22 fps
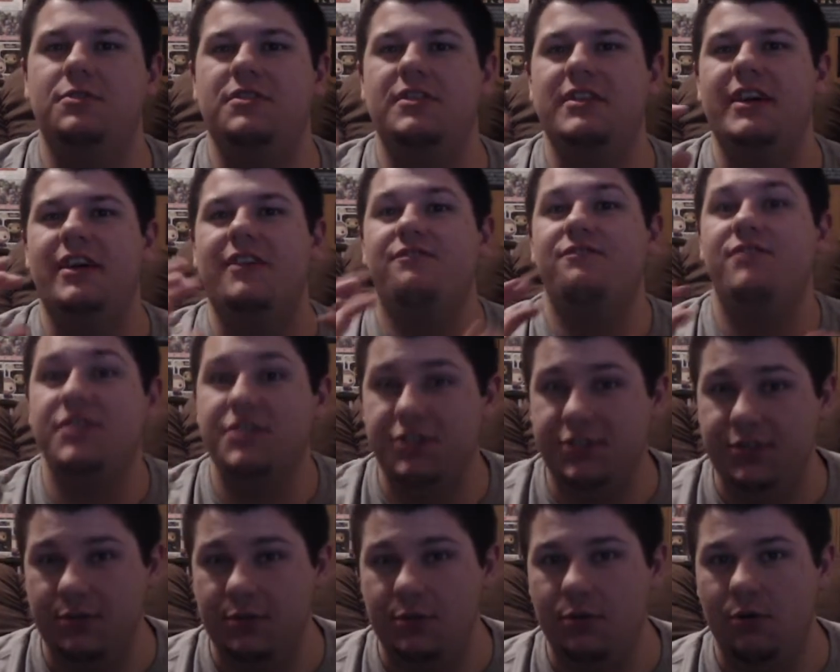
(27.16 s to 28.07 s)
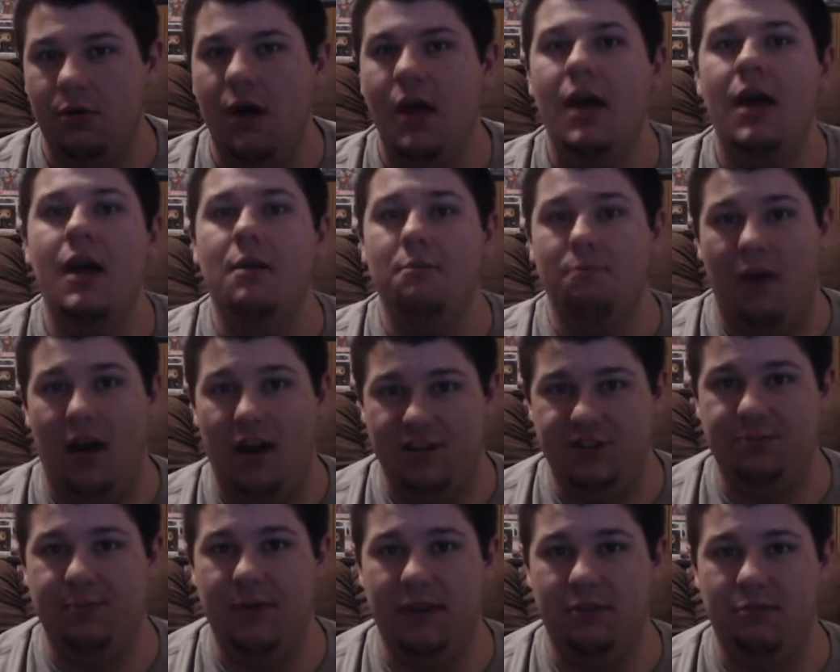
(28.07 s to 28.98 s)
the official
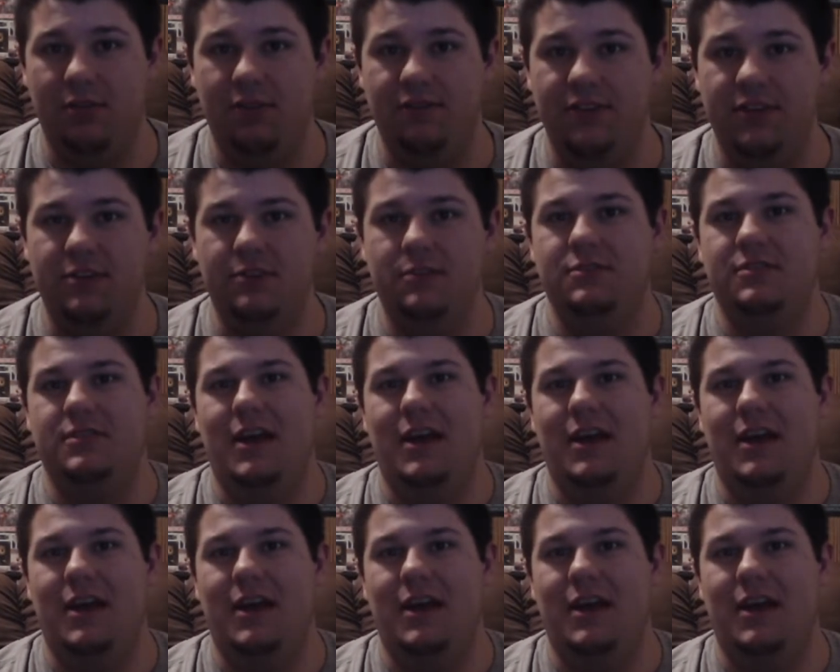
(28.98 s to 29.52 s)
Mosh Pit Reviews,